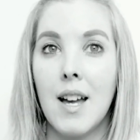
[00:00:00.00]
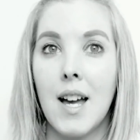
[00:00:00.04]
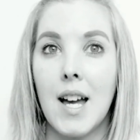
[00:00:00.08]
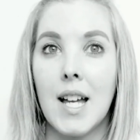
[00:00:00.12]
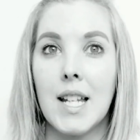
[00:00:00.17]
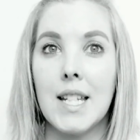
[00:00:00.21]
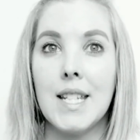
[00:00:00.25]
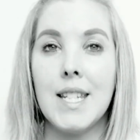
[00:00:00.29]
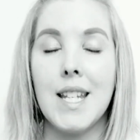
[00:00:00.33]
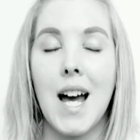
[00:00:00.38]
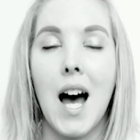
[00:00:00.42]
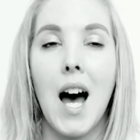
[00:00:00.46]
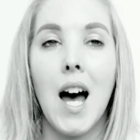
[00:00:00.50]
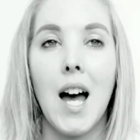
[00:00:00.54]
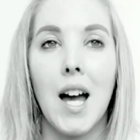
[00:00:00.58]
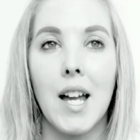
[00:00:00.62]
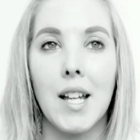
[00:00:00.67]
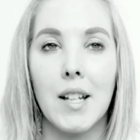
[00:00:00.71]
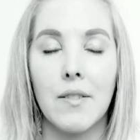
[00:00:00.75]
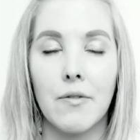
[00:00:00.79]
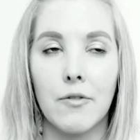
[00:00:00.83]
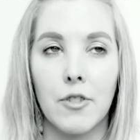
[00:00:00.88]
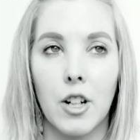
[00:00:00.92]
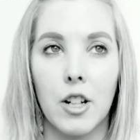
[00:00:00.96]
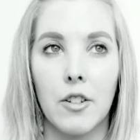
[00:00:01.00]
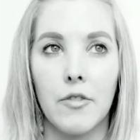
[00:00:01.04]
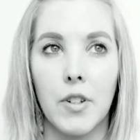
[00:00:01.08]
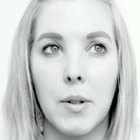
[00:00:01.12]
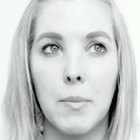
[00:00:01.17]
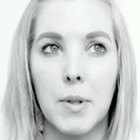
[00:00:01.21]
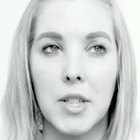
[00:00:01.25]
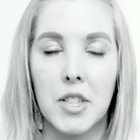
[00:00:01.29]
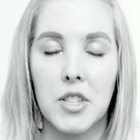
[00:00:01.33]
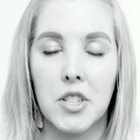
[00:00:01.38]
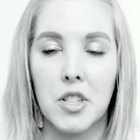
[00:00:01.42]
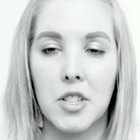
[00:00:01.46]
die in front of him.
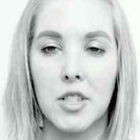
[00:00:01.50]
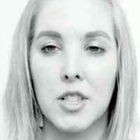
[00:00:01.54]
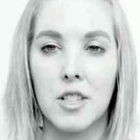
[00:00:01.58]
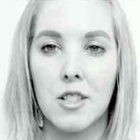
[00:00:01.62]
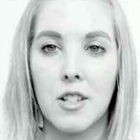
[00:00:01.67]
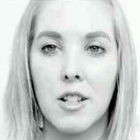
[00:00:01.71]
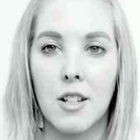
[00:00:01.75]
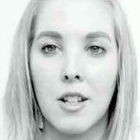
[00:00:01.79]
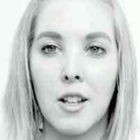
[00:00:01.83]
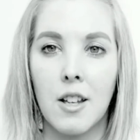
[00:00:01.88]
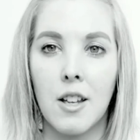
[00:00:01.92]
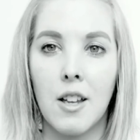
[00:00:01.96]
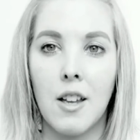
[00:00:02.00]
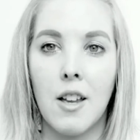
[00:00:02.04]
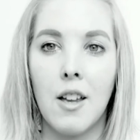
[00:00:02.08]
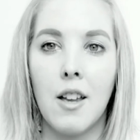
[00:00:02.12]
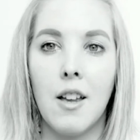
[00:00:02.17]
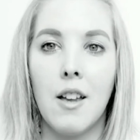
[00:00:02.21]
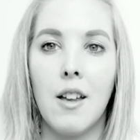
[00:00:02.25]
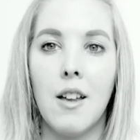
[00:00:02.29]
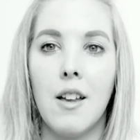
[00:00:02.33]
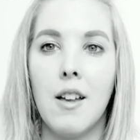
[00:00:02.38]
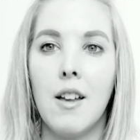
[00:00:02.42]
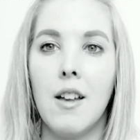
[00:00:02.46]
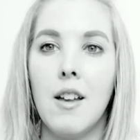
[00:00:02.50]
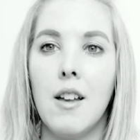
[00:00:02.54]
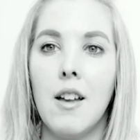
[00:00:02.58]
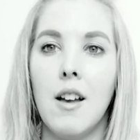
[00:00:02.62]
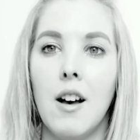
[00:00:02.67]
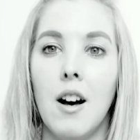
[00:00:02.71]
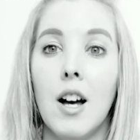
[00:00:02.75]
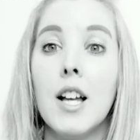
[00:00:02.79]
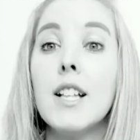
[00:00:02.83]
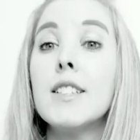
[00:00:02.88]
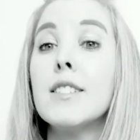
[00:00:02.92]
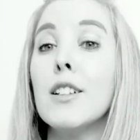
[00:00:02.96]

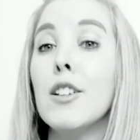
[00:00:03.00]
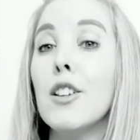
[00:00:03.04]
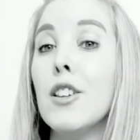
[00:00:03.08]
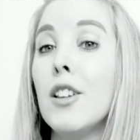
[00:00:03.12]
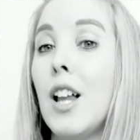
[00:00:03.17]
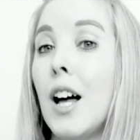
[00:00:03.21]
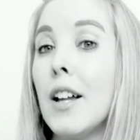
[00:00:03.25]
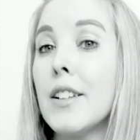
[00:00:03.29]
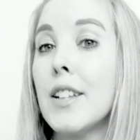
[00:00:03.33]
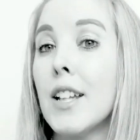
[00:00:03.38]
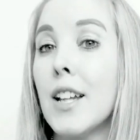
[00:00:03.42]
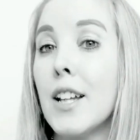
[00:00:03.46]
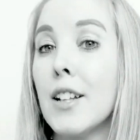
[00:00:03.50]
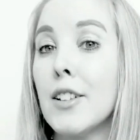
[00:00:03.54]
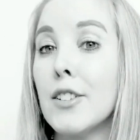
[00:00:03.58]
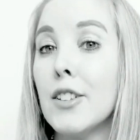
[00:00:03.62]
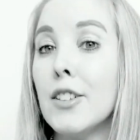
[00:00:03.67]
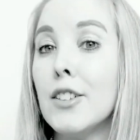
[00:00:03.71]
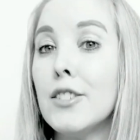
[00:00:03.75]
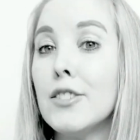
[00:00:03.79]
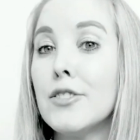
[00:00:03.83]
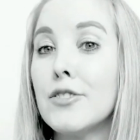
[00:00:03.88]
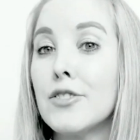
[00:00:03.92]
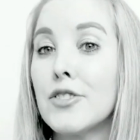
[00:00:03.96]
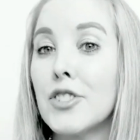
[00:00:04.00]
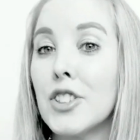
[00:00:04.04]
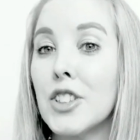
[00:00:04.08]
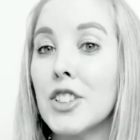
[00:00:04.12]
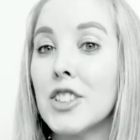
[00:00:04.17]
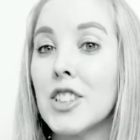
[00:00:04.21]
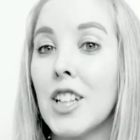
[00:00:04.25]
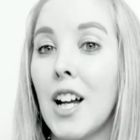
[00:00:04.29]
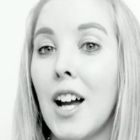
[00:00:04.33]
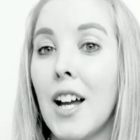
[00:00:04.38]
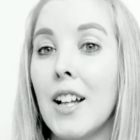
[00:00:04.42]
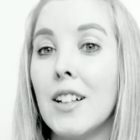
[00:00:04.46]
It's a lot to handle for a
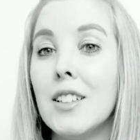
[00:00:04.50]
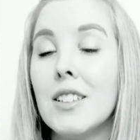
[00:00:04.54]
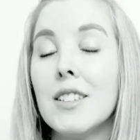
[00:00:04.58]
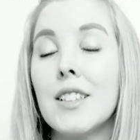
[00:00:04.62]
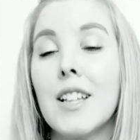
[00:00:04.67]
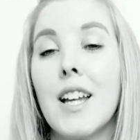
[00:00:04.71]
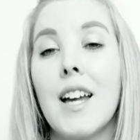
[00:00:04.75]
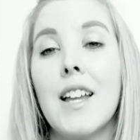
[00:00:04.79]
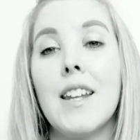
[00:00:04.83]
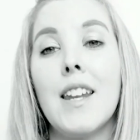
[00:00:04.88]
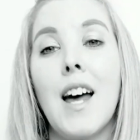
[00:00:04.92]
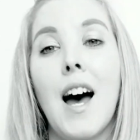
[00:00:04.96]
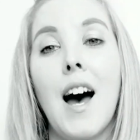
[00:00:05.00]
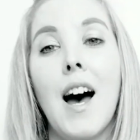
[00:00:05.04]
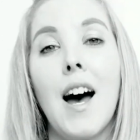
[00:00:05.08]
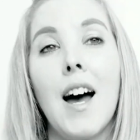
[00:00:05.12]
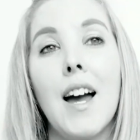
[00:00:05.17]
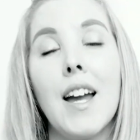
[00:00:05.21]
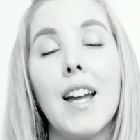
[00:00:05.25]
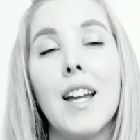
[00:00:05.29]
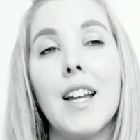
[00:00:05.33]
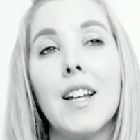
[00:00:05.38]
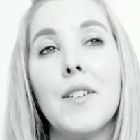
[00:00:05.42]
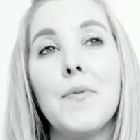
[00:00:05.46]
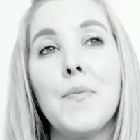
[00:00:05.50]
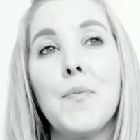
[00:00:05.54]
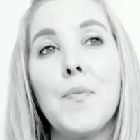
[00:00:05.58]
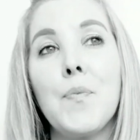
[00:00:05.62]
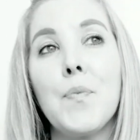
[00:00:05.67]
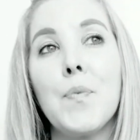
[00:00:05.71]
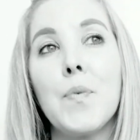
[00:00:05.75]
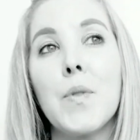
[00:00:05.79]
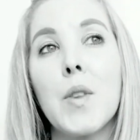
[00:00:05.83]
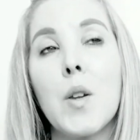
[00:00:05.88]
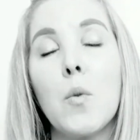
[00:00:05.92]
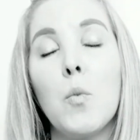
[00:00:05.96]
child, and I
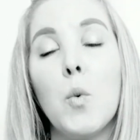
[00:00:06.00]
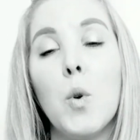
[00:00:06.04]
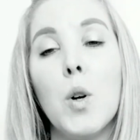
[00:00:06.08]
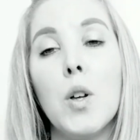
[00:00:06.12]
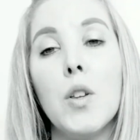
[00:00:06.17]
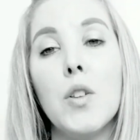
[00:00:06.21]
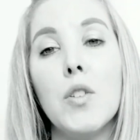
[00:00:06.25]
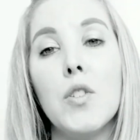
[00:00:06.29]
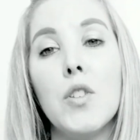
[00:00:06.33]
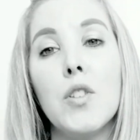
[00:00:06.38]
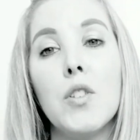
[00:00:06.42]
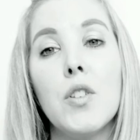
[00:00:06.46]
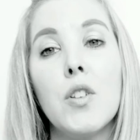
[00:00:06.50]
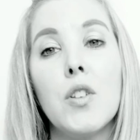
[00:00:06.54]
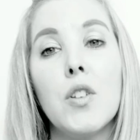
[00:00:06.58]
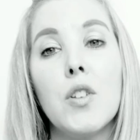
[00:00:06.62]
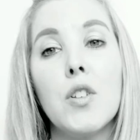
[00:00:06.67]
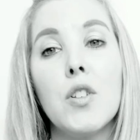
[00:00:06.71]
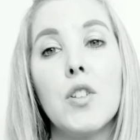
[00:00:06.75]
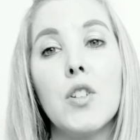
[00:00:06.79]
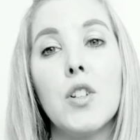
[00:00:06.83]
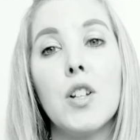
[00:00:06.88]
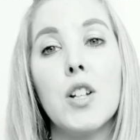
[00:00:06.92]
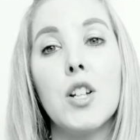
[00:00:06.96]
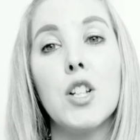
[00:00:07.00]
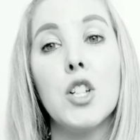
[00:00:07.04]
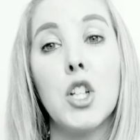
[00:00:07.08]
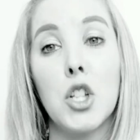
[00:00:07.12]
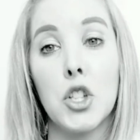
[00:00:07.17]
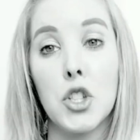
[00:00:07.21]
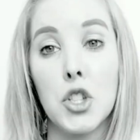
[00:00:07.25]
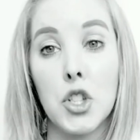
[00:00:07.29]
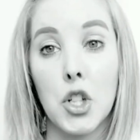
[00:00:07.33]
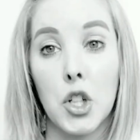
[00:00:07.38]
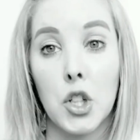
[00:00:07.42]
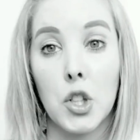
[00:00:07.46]
was
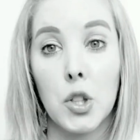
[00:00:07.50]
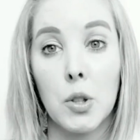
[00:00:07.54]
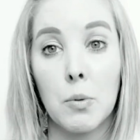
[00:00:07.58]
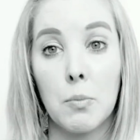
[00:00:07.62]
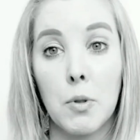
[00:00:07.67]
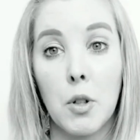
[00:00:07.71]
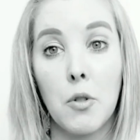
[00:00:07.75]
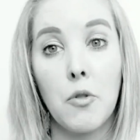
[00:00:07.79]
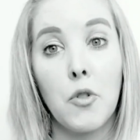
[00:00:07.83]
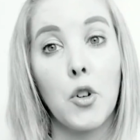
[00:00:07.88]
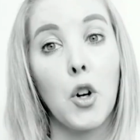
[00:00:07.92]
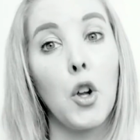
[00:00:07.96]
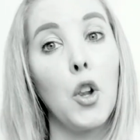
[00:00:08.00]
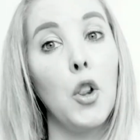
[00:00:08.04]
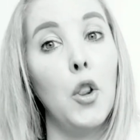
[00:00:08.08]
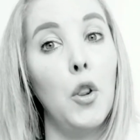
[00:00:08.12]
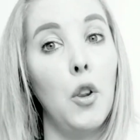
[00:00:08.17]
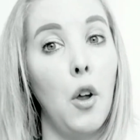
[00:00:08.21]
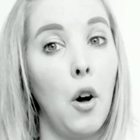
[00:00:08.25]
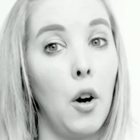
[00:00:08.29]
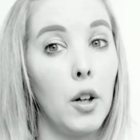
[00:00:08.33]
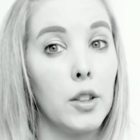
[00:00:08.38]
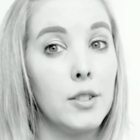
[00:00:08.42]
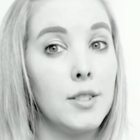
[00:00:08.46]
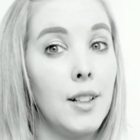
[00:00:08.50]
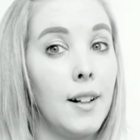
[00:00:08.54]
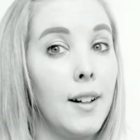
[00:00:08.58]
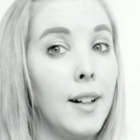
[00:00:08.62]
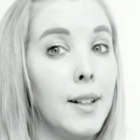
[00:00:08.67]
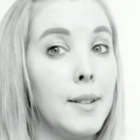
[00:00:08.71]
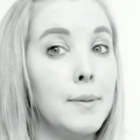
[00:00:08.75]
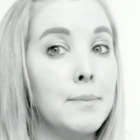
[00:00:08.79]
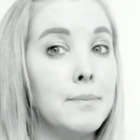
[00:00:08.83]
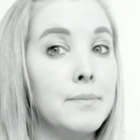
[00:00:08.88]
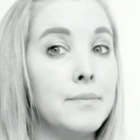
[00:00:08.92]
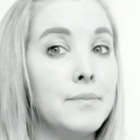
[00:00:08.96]
disturbed for a long
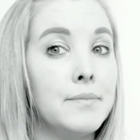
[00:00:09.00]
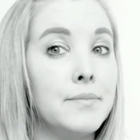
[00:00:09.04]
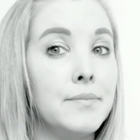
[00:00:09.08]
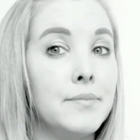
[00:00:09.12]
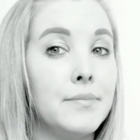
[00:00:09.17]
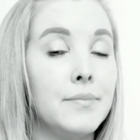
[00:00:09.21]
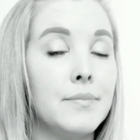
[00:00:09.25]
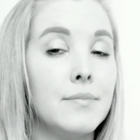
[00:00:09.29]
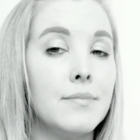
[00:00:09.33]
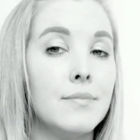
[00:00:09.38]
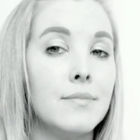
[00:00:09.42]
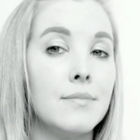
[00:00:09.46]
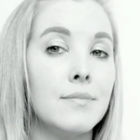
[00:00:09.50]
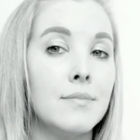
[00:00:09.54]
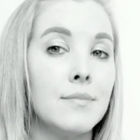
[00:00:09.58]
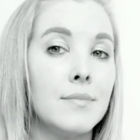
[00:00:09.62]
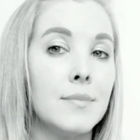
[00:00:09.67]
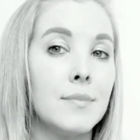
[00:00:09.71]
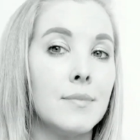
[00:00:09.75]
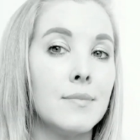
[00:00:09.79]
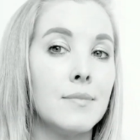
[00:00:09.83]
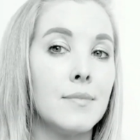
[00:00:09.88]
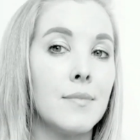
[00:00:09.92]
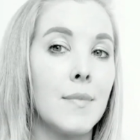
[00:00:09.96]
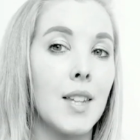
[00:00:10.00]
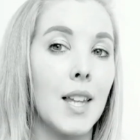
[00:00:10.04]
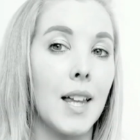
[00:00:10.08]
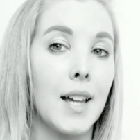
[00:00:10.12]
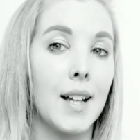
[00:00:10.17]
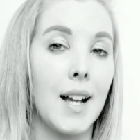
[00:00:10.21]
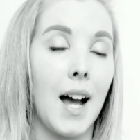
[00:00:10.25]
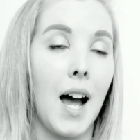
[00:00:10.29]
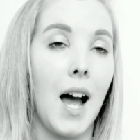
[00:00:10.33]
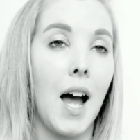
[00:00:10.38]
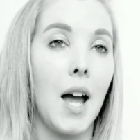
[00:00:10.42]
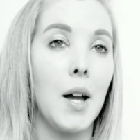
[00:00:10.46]
time. Like,
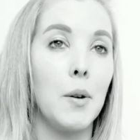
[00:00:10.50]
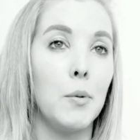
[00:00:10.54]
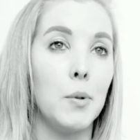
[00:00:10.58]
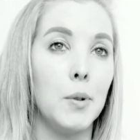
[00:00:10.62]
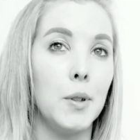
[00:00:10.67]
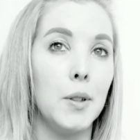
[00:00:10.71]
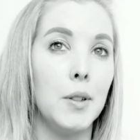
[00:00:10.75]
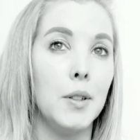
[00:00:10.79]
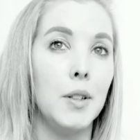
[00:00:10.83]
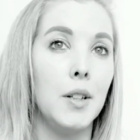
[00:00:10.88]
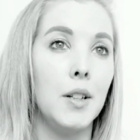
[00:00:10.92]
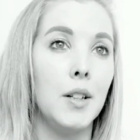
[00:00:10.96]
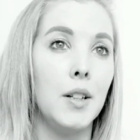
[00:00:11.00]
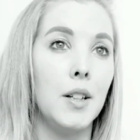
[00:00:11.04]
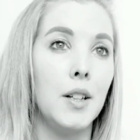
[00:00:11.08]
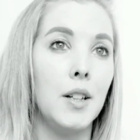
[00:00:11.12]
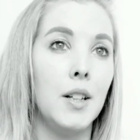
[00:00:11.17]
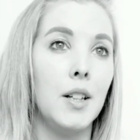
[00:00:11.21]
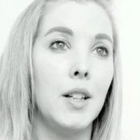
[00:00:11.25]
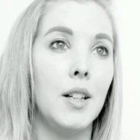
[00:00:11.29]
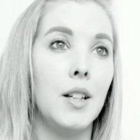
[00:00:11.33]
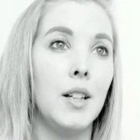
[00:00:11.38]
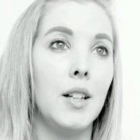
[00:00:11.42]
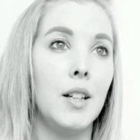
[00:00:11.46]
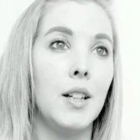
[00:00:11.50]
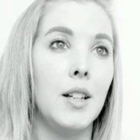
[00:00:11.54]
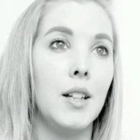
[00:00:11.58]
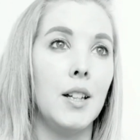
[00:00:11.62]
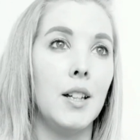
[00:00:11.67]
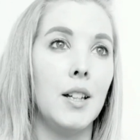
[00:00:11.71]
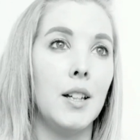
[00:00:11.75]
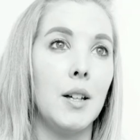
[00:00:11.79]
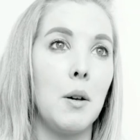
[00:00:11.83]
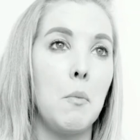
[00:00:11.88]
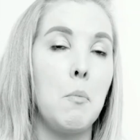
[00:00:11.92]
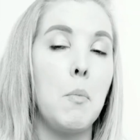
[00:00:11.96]
I would
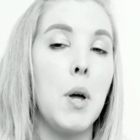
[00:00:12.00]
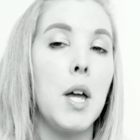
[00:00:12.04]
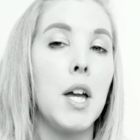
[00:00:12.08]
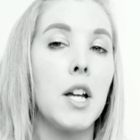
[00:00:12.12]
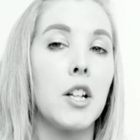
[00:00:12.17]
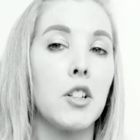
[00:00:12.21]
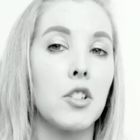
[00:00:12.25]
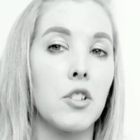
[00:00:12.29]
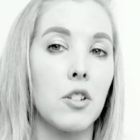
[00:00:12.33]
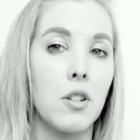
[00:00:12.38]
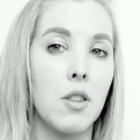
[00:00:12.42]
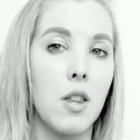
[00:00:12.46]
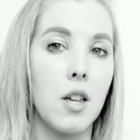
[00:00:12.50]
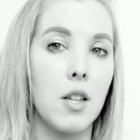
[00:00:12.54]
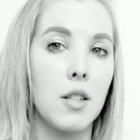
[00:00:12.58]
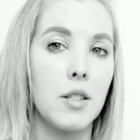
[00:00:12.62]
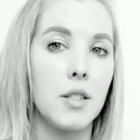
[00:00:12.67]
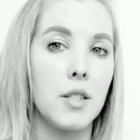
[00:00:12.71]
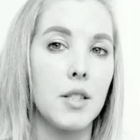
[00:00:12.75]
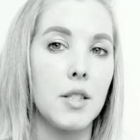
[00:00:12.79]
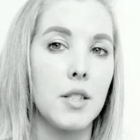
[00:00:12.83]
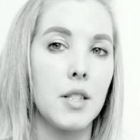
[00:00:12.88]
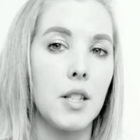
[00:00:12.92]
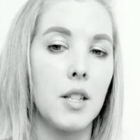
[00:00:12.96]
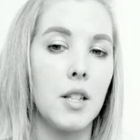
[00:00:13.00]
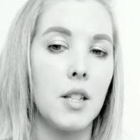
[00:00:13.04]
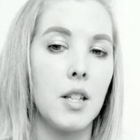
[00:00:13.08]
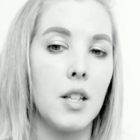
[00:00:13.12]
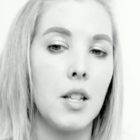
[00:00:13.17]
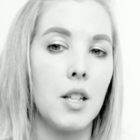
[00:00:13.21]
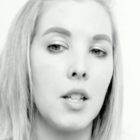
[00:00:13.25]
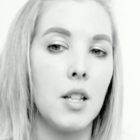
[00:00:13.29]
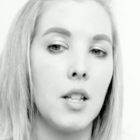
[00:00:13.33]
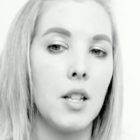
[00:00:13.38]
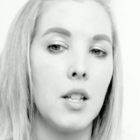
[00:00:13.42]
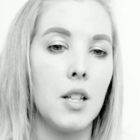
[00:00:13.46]
picture this
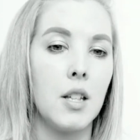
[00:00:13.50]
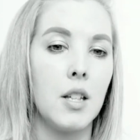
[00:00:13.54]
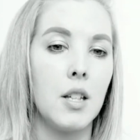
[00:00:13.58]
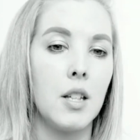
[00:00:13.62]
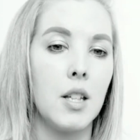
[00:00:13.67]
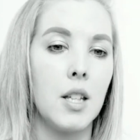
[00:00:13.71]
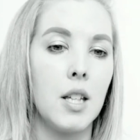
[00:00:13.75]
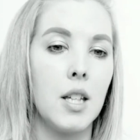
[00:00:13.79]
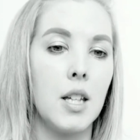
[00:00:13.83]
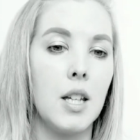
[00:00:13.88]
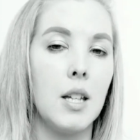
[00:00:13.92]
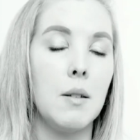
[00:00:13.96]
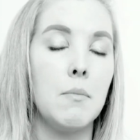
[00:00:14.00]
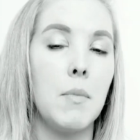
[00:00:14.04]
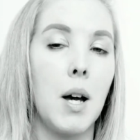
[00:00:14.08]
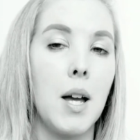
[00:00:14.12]
in